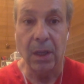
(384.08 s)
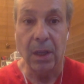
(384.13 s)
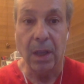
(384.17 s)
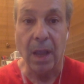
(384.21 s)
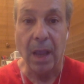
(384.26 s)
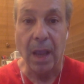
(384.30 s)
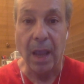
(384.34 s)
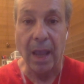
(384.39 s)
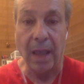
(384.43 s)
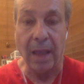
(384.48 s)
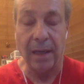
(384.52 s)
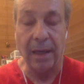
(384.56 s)

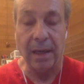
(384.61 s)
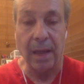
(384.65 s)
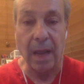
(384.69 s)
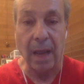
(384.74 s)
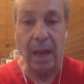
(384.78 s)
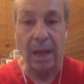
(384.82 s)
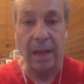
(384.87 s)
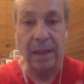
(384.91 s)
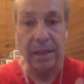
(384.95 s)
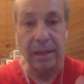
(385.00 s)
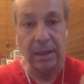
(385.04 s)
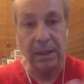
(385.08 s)
And
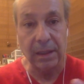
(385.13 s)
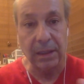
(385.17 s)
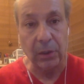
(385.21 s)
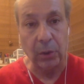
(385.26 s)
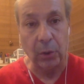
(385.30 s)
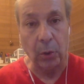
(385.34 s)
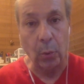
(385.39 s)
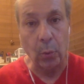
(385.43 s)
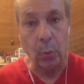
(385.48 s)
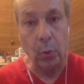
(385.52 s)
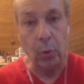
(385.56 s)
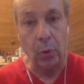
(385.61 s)
I think in
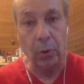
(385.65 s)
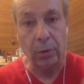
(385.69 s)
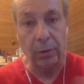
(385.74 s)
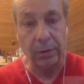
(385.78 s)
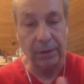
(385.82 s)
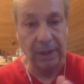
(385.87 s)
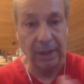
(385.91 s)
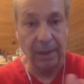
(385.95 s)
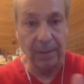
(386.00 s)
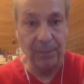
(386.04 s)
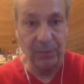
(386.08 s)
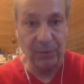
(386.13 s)
our world,
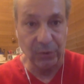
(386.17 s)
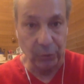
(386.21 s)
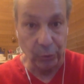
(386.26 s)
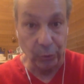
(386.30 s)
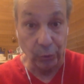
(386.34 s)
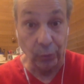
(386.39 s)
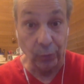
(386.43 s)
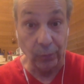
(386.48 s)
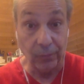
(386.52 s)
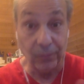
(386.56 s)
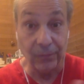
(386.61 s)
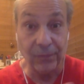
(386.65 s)
I
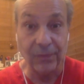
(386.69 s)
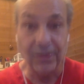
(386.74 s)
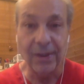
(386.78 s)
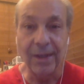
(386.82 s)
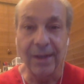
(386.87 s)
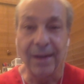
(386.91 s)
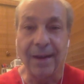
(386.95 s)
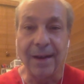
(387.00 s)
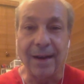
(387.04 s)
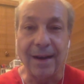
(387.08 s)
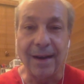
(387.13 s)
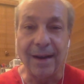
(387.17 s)
observe
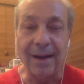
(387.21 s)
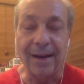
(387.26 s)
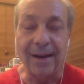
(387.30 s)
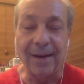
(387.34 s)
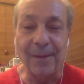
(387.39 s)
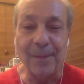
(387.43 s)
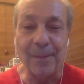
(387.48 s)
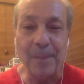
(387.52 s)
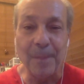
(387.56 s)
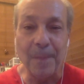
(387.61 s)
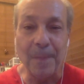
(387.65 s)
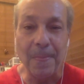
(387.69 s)
uh,
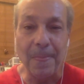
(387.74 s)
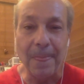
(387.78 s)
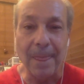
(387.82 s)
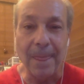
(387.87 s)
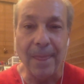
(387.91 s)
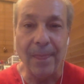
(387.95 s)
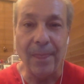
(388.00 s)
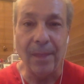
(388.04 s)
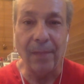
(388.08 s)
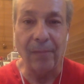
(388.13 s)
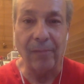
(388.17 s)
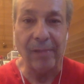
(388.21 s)

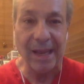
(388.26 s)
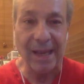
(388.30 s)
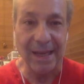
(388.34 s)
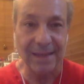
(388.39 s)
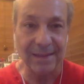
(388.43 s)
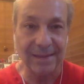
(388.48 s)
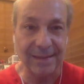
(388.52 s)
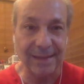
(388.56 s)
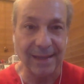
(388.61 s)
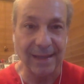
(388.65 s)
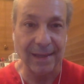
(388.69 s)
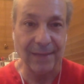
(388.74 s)
the
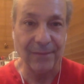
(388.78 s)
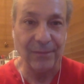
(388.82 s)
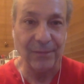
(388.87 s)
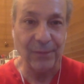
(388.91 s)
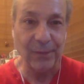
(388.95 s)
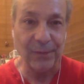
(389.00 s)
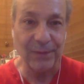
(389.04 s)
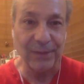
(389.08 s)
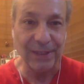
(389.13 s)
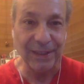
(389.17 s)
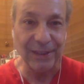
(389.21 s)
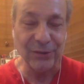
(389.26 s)
last 10,
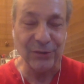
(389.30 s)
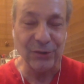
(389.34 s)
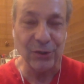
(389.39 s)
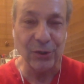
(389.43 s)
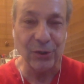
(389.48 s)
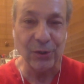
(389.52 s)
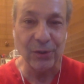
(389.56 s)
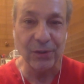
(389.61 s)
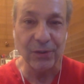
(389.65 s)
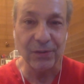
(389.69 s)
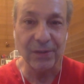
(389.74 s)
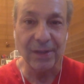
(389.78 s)
15
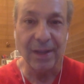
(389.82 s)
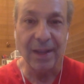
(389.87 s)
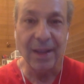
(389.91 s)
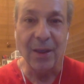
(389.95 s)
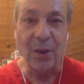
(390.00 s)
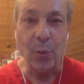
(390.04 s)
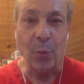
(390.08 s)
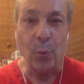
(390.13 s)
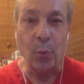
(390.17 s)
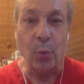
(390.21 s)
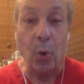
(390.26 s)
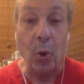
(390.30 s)
years,
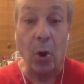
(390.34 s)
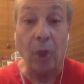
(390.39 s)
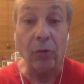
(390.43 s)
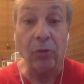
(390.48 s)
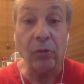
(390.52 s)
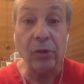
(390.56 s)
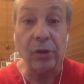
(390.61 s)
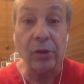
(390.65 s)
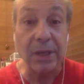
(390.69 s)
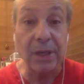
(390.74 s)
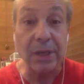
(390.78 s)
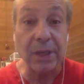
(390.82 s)
we're all
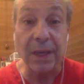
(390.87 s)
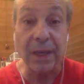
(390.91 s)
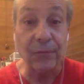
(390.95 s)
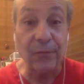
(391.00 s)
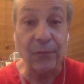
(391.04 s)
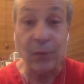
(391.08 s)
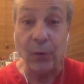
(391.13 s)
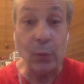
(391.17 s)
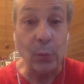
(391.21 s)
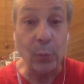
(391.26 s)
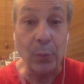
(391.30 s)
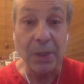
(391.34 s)
looking for
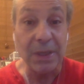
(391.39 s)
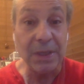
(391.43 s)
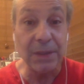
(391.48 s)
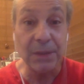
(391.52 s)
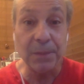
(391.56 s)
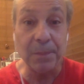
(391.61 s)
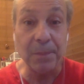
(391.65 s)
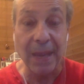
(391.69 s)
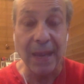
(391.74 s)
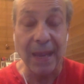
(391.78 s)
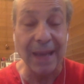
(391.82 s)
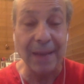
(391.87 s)
the whiz
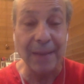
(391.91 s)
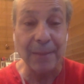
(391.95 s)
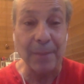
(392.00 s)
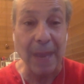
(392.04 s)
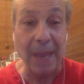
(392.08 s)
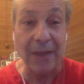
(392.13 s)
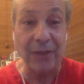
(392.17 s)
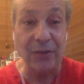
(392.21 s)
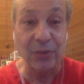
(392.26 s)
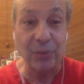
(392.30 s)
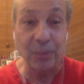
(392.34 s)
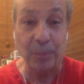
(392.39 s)
bang
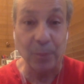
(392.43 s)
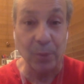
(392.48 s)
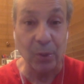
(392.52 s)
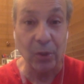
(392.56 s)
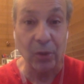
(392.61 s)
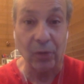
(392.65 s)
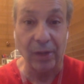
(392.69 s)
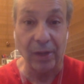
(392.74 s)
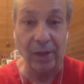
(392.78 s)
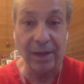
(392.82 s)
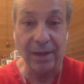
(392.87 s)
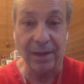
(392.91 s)
magic
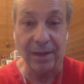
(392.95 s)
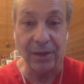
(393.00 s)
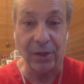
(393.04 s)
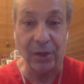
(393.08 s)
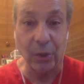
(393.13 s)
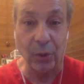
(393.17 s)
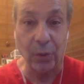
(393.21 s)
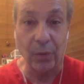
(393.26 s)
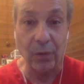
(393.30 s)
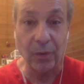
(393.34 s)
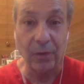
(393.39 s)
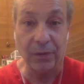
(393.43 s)
bullet.
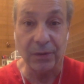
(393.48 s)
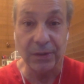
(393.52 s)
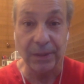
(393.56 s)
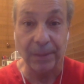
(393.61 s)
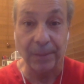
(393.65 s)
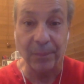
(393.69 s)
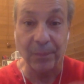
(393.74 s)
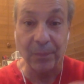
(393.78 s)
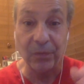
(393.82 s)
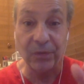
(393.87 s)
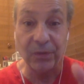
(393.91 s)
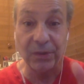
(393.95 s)

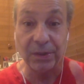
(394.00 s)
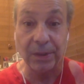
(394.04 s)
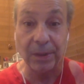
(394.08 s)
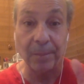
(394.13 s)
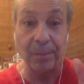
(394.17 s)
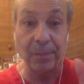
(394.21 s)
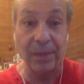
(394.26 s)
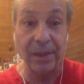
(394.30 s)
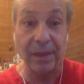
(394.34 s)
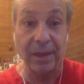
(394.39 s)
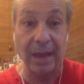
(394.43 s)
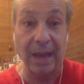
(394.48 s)

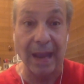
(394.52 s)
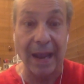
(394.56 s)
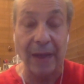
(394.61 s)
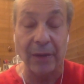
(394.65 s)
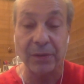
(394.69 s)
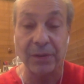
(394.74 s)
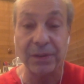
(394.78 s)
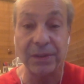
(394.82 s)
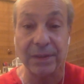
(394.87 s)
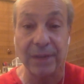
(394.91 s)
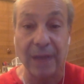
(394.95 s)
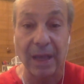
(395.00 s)
Something
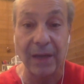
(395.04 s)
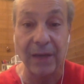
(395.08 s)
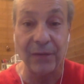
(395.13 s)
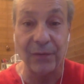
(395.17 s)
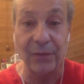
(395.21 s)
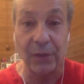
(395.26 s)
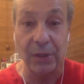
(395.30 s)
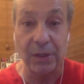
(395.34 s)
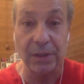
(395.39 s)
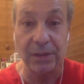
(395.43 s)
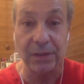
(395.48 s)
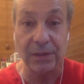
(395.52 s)
outside of
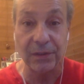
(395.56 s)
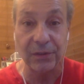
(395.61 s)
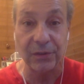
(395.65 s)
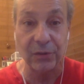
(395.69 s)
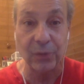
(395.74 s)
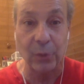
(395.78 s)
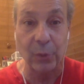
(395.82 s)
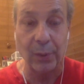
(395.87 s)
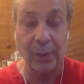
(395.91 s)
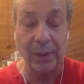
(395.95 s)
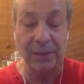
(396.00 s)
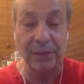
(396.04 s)
us is
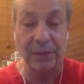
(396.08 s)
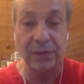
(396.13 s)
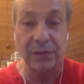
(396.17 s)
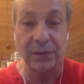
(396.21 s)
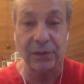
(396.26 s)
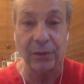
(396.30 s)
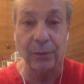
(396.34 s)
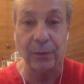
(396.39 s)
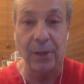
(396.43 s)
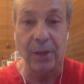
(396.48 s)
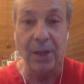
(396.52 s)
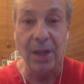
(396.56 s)
going
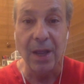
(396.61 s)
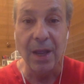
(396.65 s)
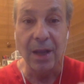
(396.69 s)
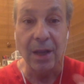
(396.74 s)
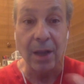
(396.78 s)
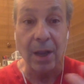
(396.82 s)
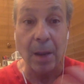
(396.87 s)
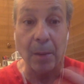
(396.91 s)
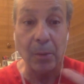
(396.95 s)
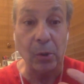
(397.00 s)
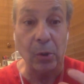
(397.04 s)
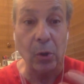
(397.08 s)
to
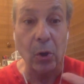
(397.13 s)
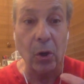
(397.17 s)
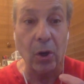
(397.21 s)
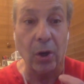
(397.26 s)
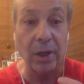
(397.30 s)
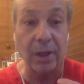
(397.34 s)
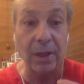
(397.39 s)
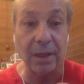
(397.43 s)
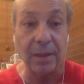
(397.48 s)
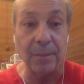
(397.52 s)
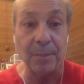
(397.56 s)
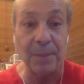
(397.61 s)
come
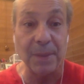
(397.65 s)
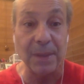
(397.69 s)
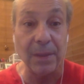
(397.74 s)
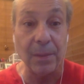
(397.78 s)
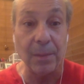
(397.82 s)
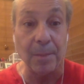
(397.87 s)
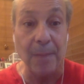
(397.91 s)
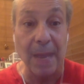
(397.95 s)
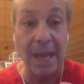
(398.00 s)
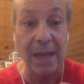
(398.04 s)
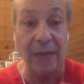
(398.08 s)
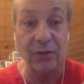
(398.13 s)
along and be the
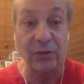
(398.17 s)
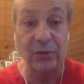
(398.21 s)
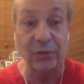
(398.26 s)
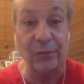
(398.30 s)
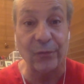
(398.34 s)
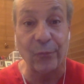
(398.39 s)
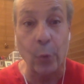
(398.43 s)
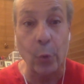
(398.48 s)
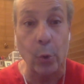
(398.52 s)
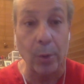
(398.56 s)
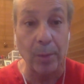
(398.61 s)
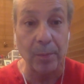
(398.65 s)
magic
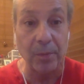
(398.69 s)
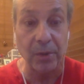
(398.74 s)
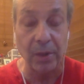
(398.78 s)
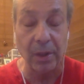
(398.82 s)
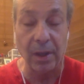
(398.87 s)
formula.